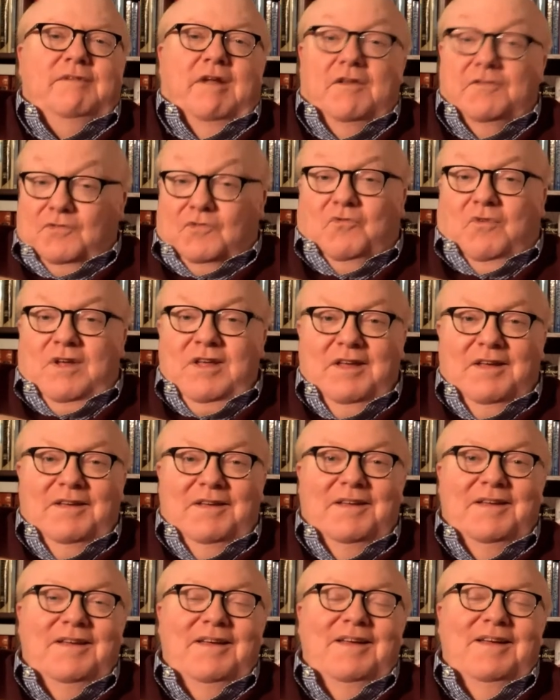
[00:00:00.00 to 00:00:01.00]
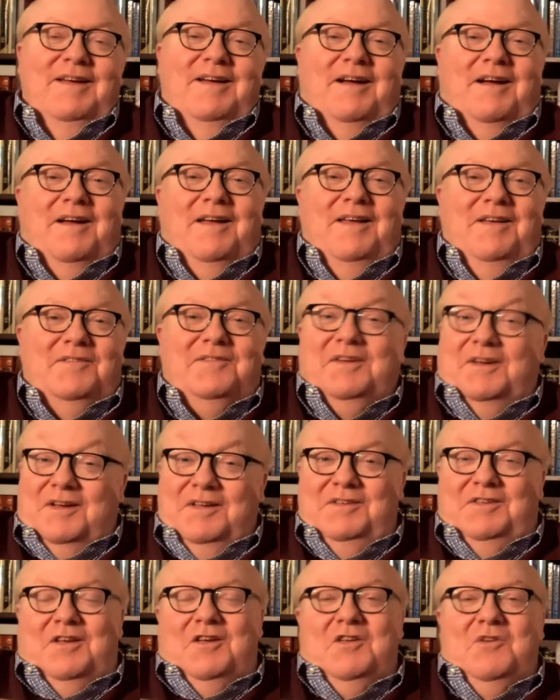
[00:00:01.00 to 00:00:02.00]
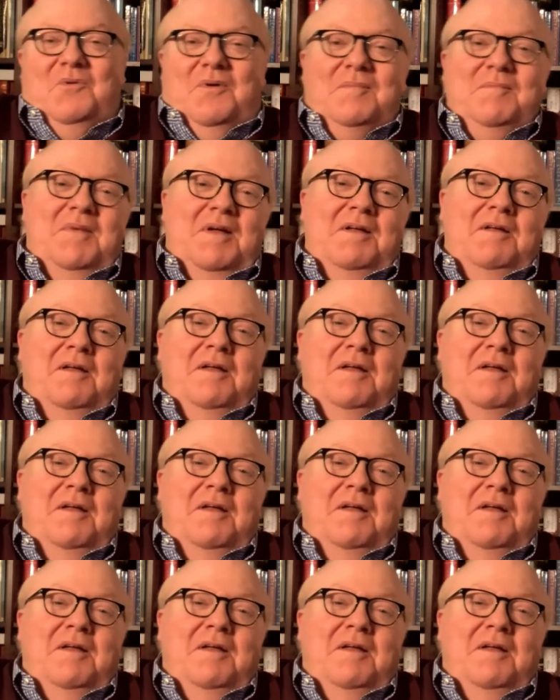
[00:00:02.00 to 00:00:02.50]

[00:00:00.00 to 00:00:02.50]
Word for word: history uh, is a continuum